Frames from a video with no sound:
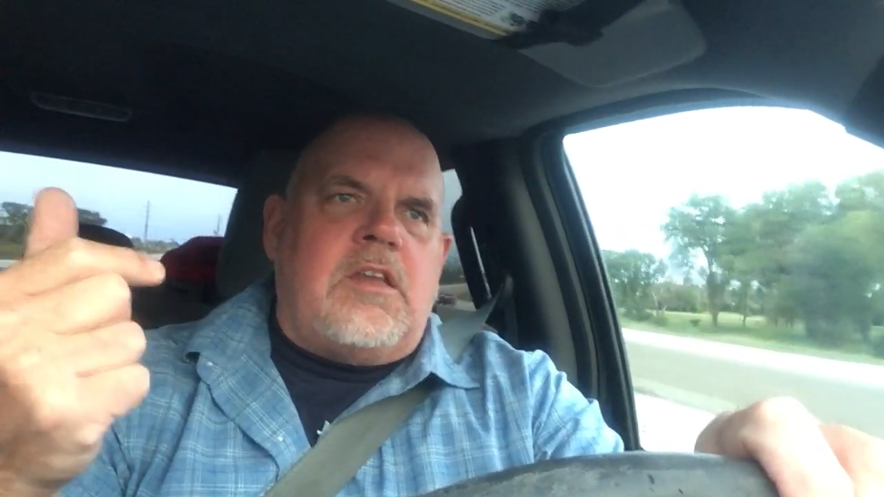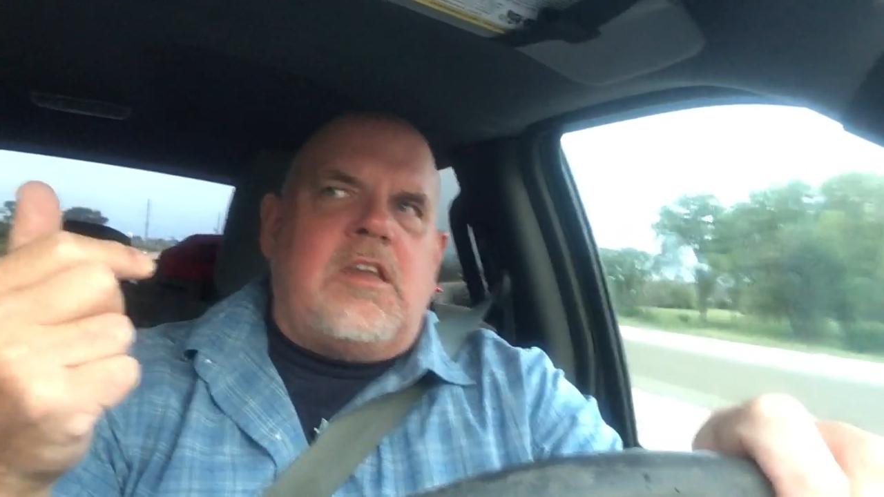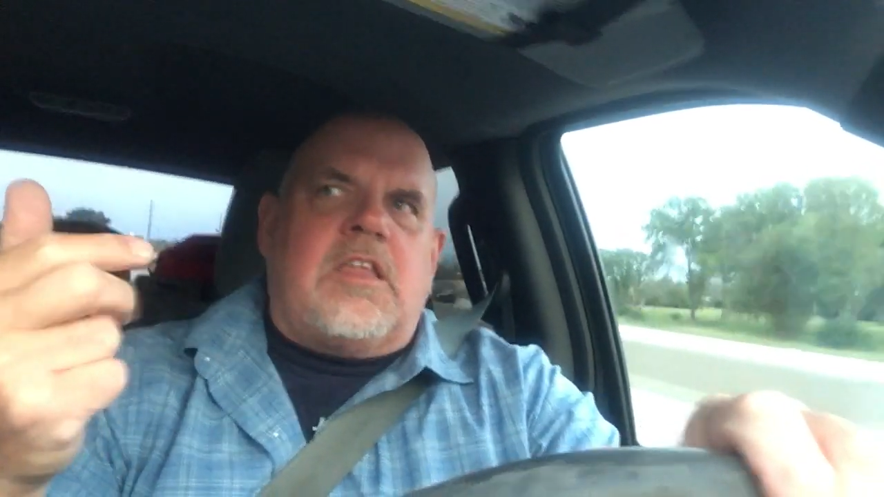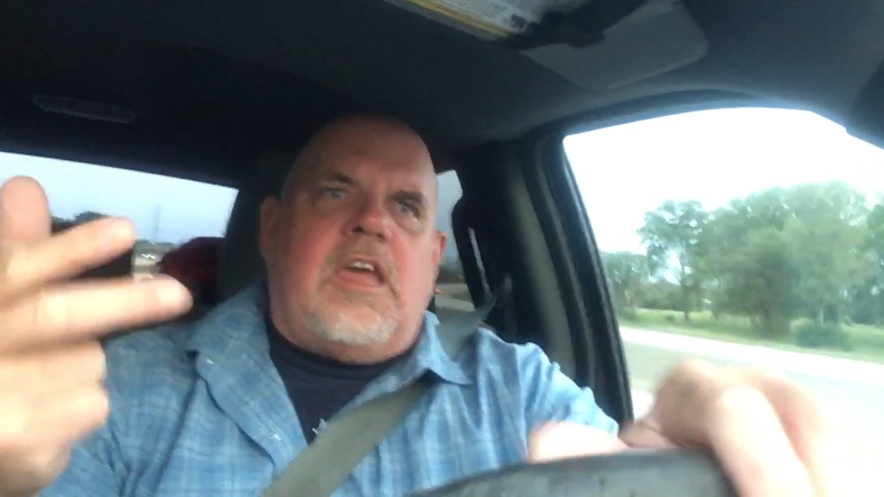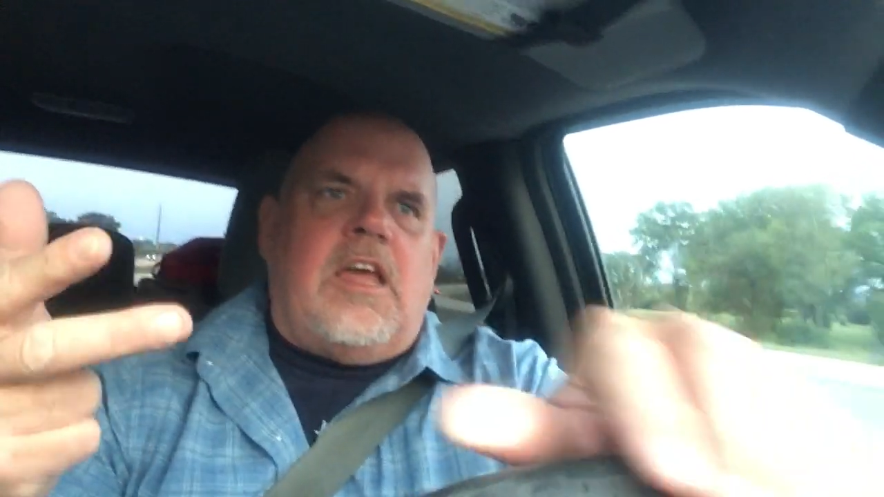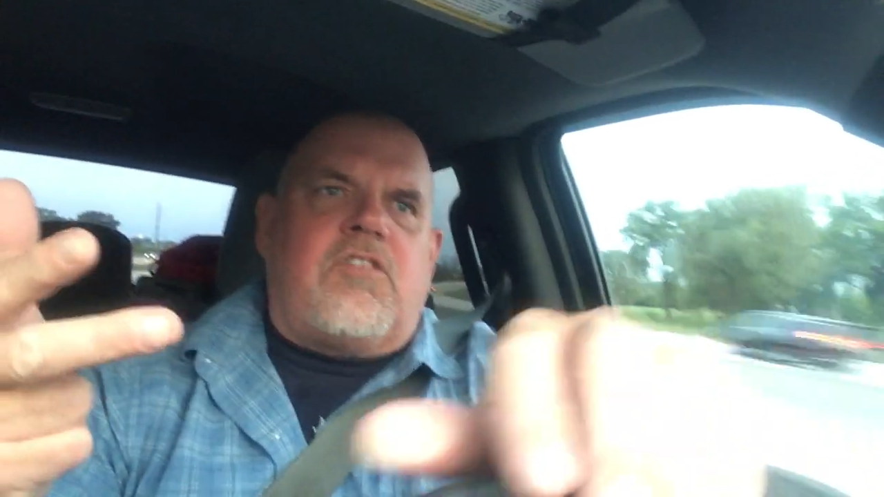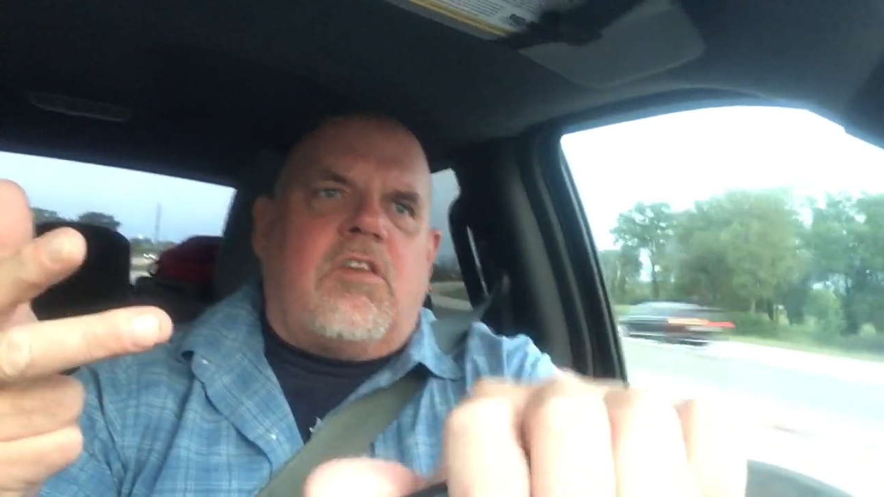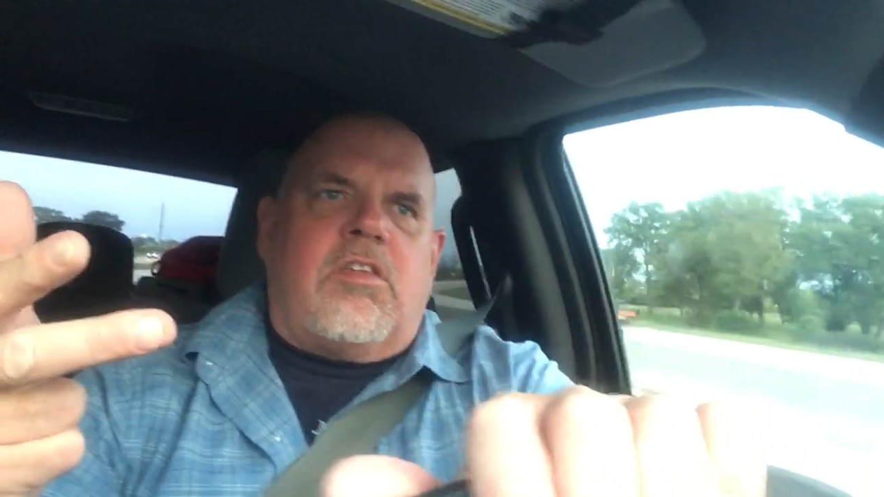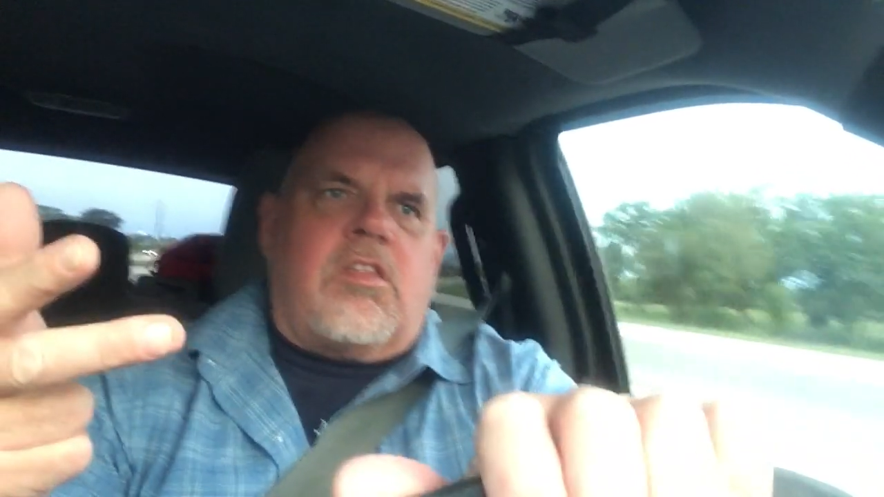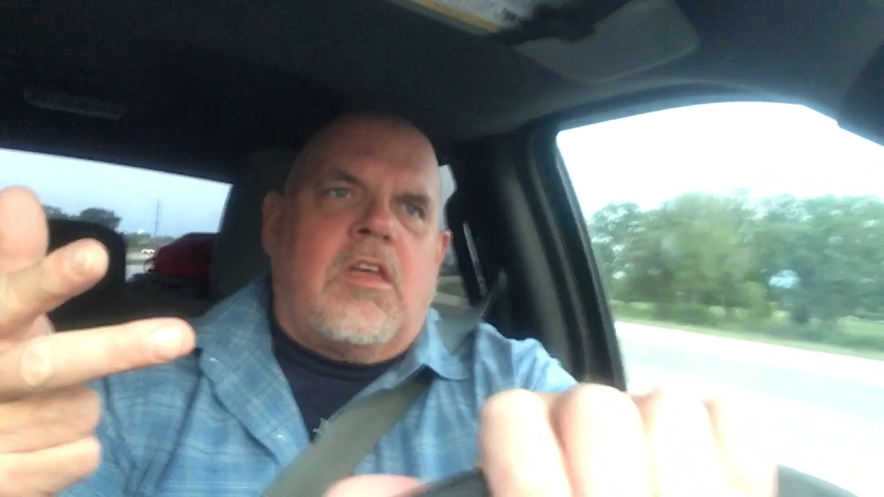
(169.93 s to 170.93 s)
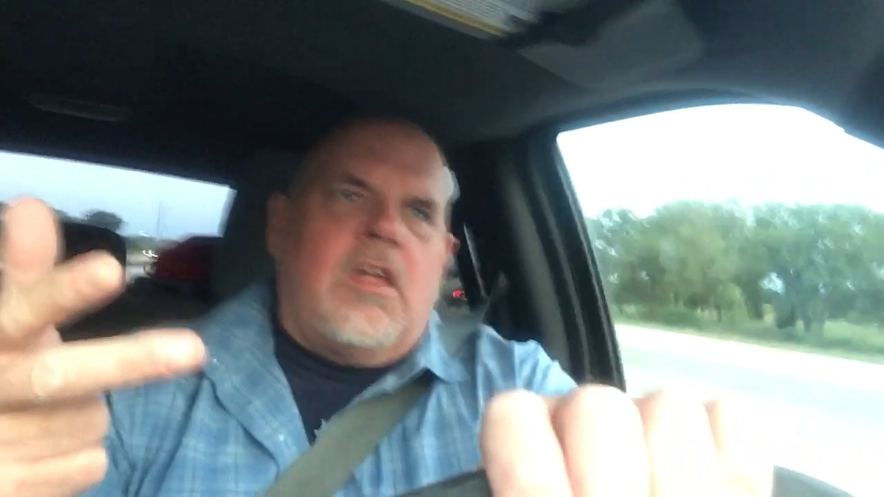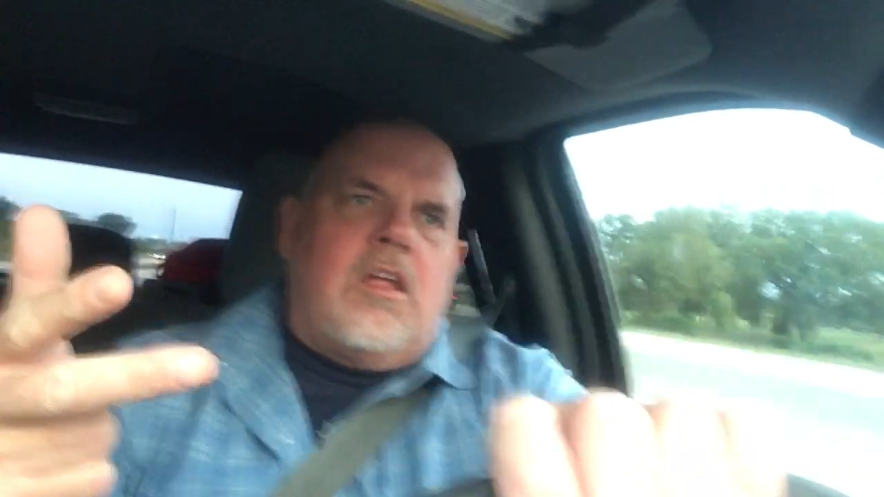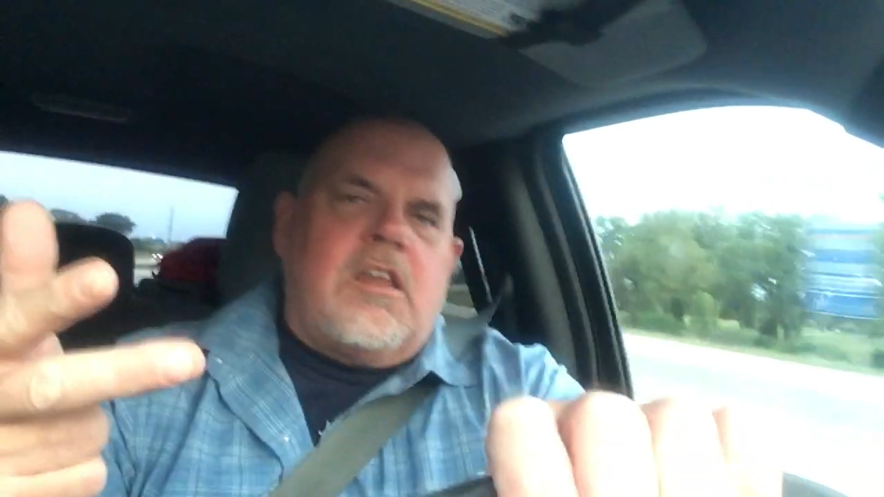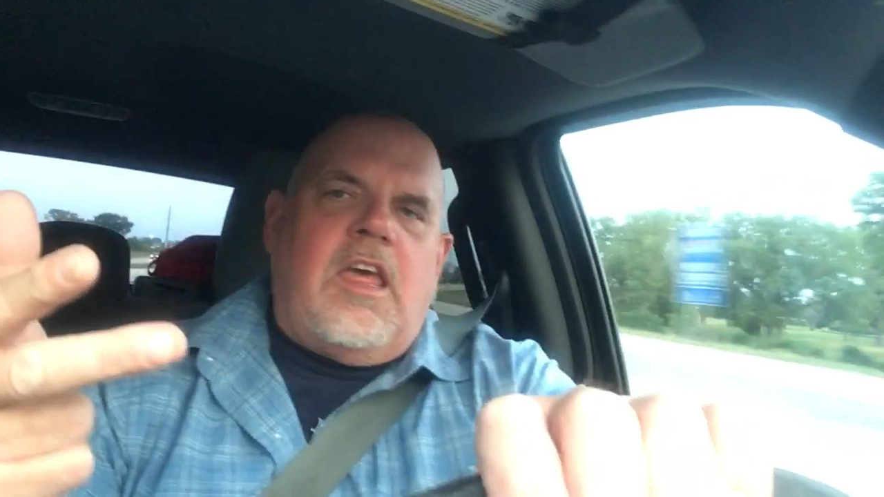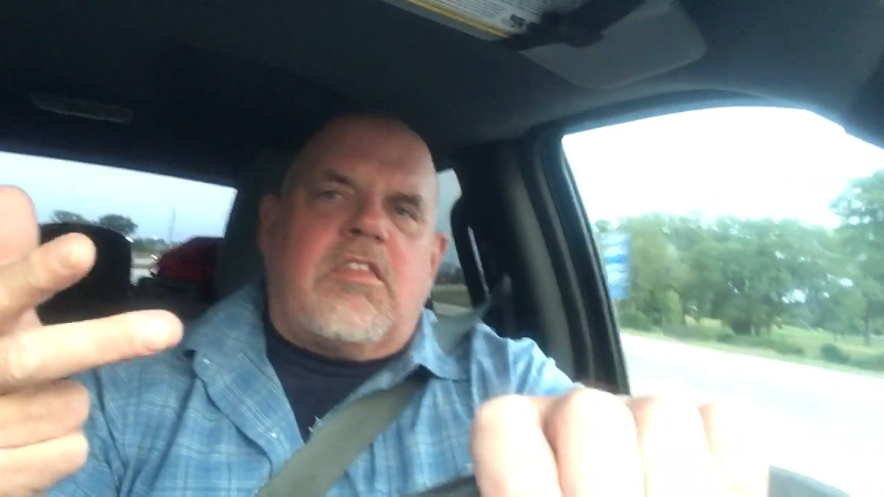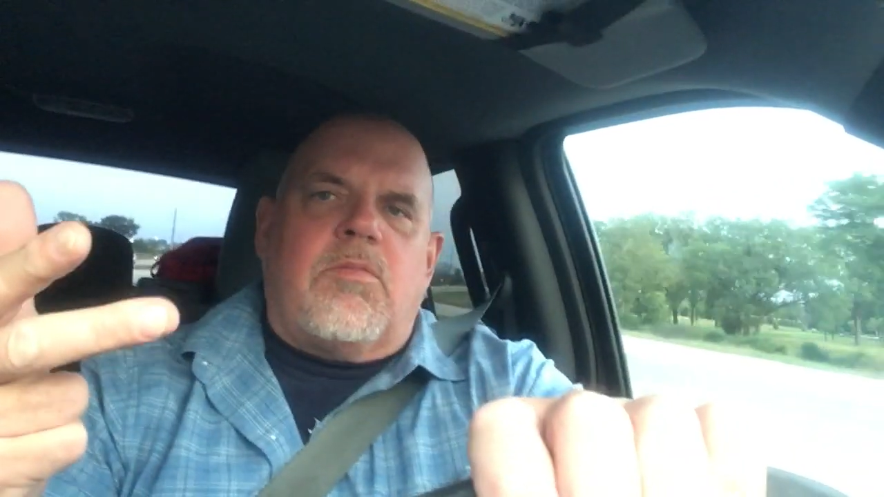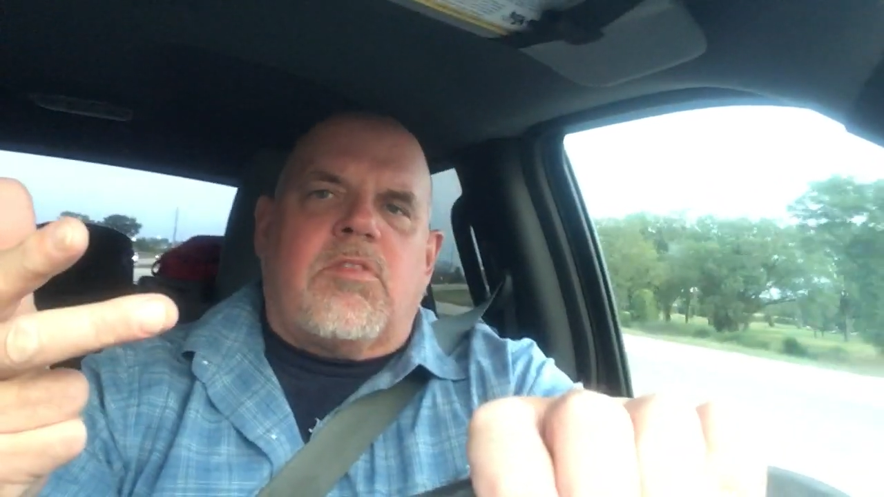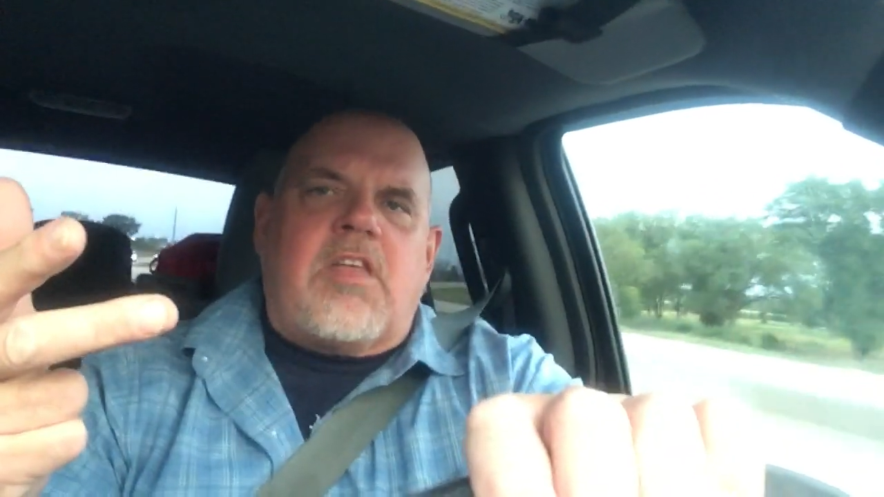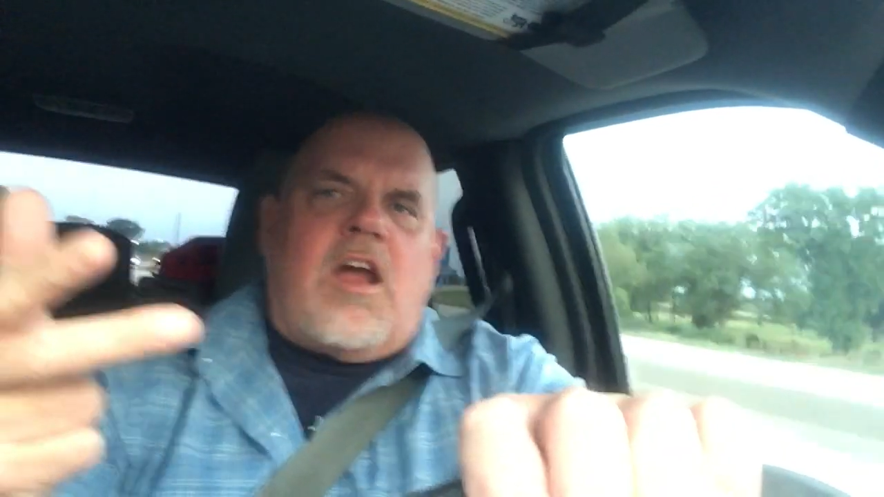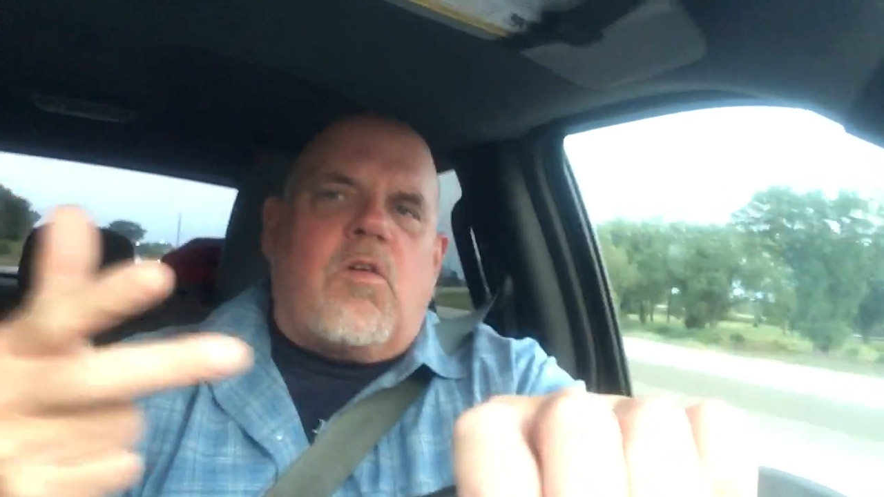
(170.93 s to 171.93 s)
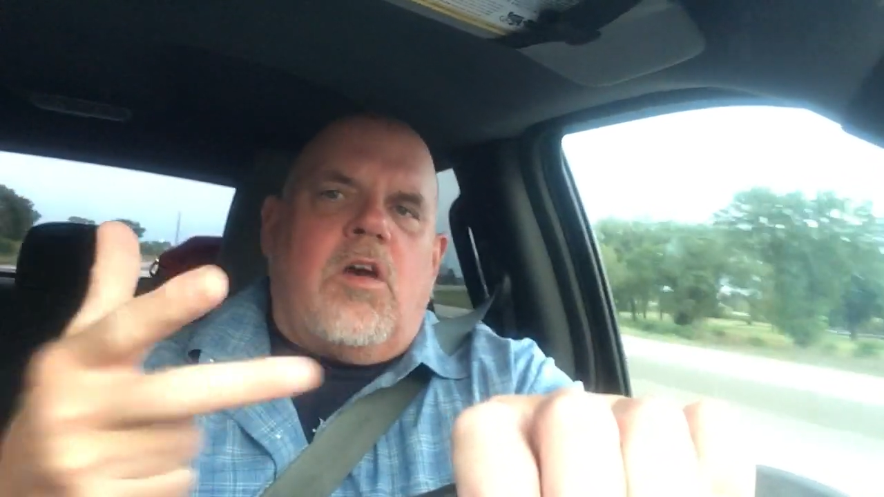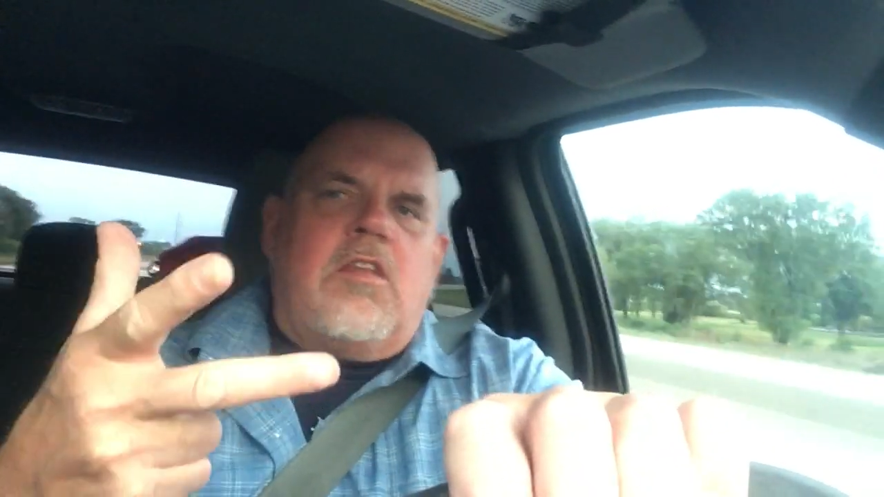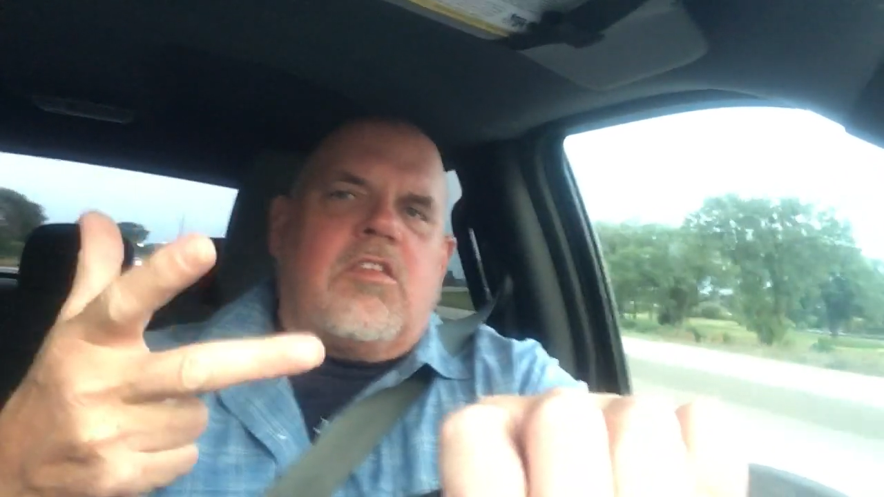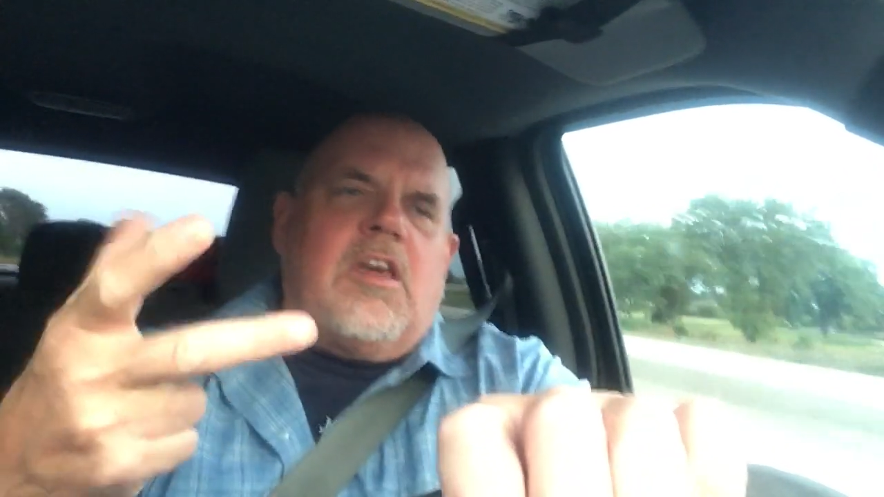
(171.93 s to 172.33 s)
and you can't just take some steroids.